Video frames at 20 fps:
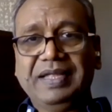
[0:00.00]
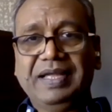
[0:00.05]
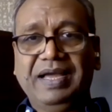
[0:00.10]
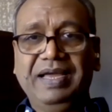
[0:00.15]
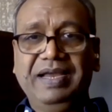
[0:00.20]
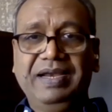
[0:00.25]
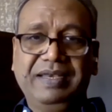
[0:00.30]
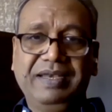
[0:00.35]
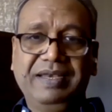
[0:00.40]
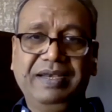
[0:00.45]

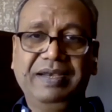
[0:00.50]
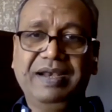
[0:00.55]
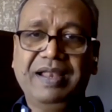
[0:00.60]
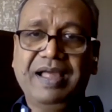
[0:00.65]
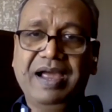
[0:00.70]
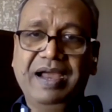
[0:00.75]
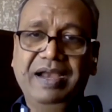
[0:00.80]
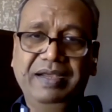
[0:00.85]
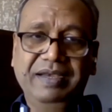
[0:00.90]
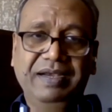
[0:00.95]
I attended
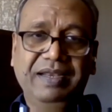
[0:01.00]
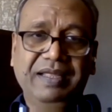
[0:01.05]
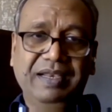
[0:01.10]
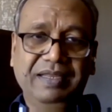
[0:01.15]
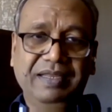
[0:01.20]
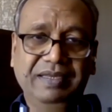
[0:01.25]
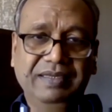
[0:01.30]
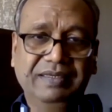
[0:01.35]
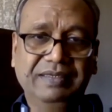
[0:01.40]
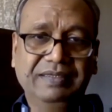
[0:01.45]
IIT
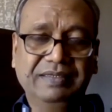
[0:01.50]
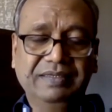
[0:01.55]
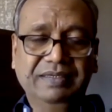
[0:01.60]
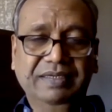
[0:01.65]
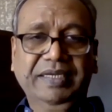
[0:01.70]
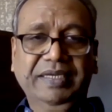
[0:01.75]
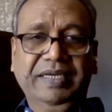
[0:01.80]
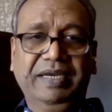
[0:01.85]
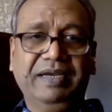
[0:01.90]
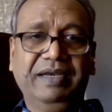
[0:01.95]
Delhi,
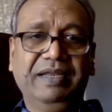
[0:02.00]
mm-hmm.